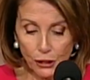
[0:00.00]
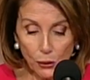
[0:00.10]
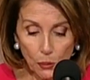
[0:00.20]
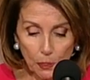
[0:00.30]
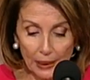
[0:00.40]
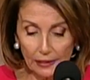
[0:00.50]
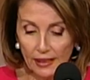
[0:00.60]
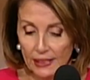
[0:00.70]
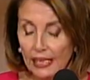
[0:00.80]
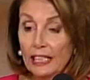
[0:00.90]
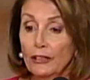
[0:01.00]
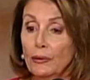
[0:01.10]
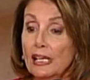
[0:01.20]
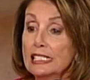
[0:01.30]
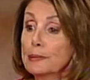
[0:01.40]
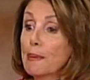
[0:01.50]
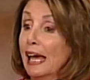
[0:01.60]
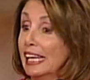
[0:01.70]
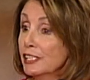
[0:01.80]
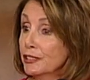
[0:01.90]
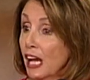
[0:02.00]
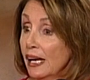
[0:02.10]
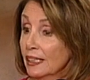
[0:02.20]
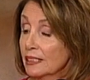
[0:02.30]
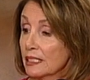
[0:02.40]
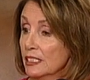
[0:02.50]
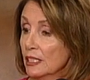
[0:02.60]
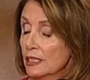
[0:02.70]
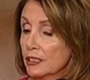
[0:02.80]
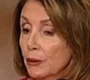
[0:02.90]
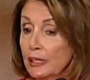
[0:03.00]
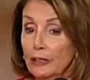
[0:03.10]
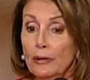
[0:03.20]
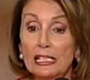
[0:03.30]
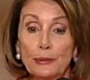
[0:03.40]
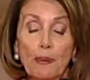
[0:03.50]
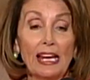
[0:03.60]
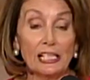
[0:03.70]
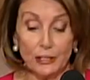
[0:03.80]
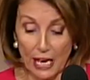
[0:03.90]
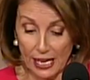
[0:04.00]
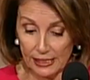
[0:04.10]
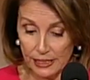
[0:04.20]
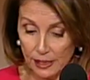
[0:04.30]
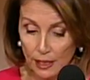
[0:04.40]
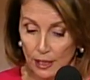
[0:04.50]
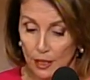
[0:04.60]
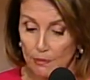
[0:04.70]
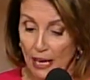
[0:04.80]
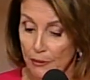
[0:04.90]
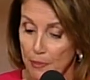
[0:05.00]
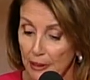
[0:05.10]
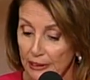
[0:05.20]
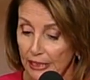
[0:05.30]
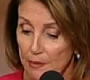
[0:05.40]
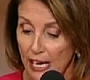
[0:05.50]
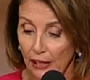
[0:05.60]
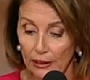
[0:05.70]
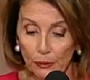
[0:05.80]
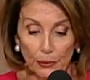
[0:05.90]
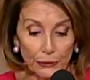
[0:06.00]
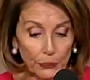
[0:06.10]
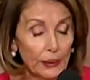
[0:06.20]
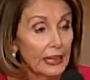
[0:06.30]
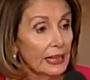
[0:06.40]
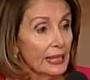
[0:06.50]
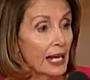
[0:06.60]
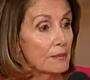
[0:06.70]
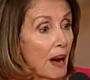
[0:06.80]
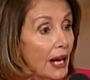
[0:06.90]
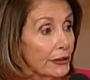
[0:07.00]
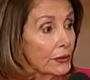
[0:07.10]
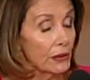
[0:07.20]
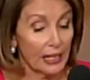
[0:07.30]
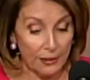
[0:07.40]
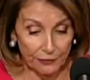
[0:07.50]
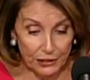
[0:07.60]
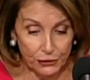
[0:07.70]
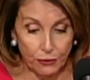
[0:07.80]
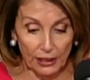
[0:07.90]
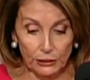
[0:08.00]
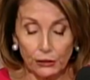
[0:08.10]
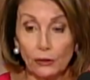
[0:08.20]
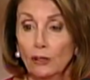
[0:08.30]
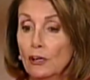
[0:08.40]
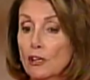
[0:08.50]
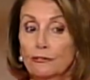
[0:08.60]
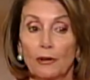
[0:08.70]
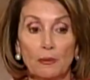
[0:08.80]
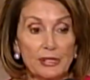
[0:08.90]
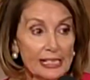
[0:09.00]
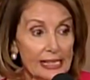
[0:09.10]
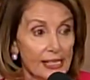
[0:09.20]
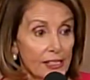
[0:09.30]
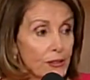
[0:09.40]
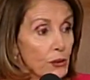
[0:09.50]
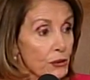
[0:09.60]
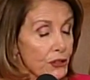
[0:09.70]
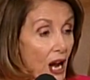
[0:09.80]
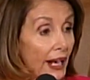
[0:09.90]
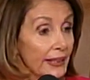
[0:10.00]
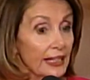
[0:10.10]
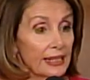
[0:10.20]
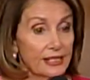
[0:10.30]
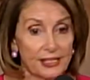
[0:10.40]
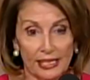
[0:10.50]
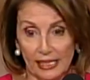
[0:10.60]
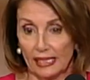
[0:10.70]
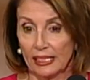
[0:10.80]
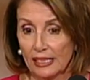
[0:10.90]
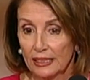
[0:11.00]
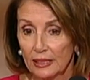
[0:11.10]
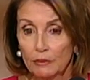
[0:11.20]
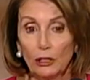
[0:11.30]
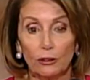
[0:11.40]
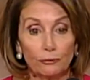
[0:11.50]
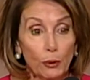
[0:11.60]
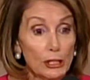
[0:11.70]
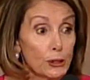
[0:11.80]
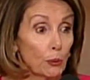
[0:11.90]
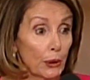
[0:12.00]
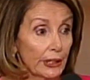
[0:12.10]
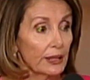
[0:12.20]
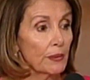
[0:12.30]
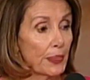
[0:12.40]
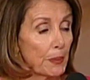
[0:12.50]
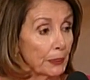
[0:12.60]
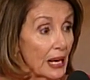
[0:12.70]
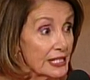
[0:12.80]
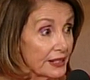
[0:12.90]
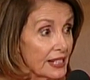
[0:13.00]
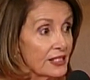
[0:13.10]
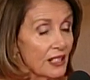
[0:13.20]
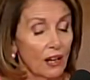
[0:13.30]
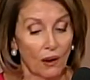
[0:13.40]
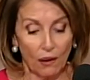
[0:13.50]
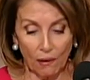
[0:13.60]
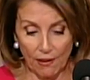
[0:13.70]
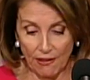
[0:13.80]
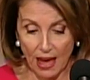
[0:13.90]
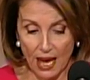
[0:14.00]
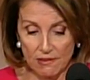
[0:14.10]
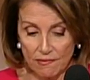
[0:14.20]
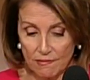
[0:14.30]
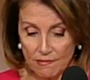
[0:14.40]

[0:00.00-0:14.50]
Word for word: to increase paycheck to increase paychecks by rebuilding America with green and modern infrastructure from sea to shining sea. We look forward to working with the President on that.